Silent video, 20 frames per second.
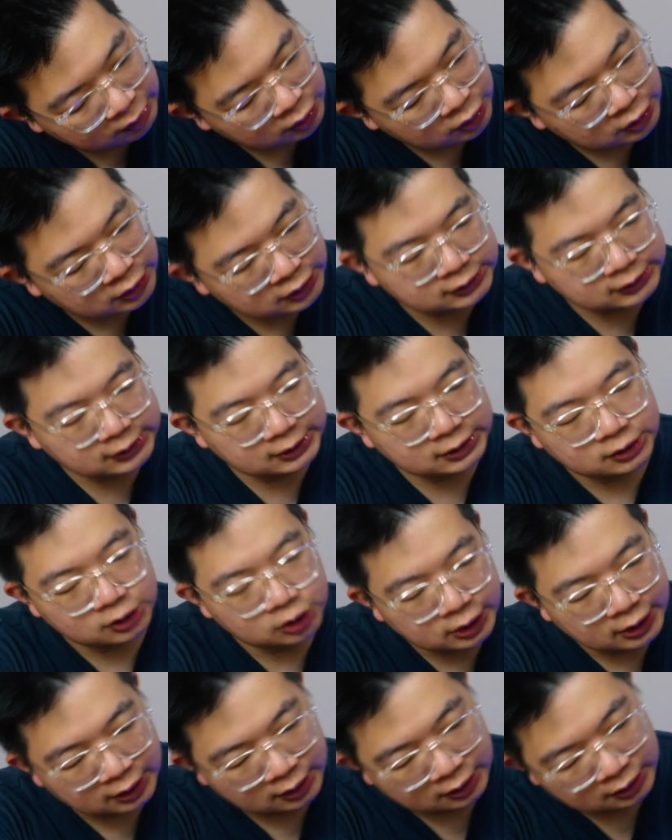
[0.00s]
you can see you
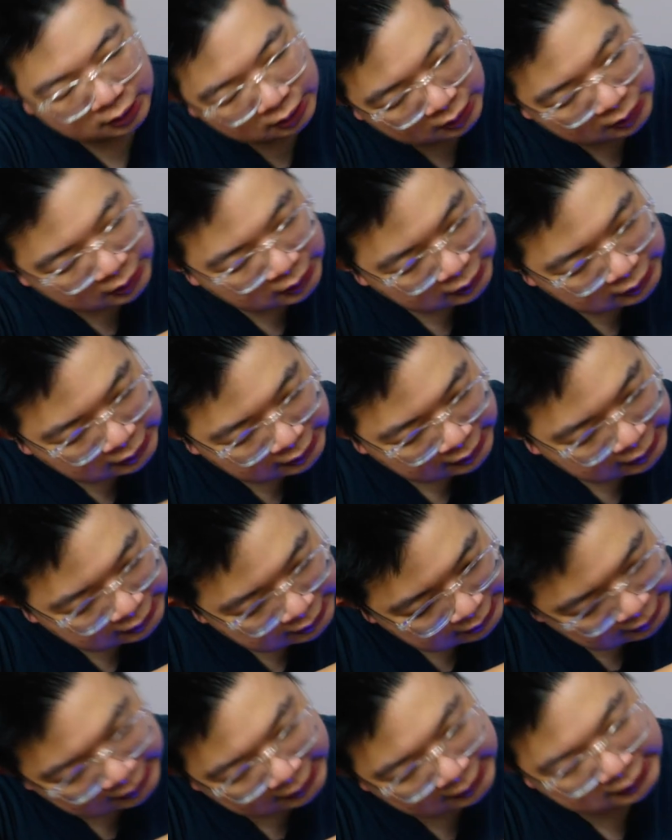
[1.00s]
can't.
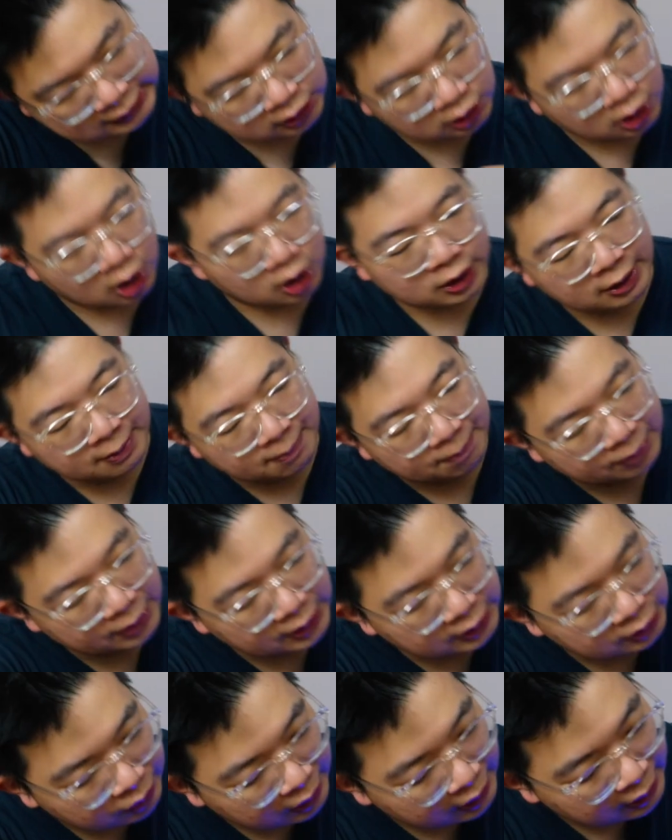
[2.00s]
It's locked in
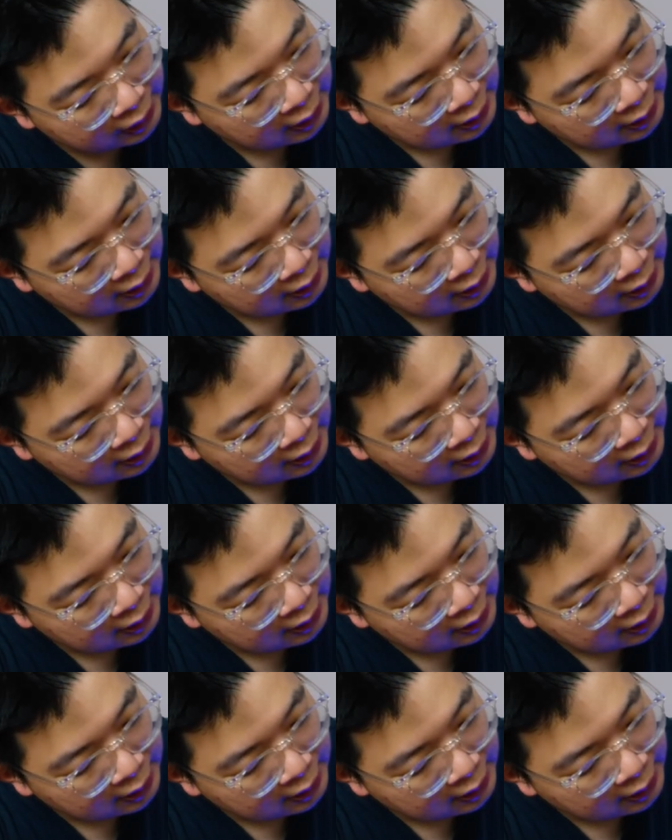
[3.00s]
place, right?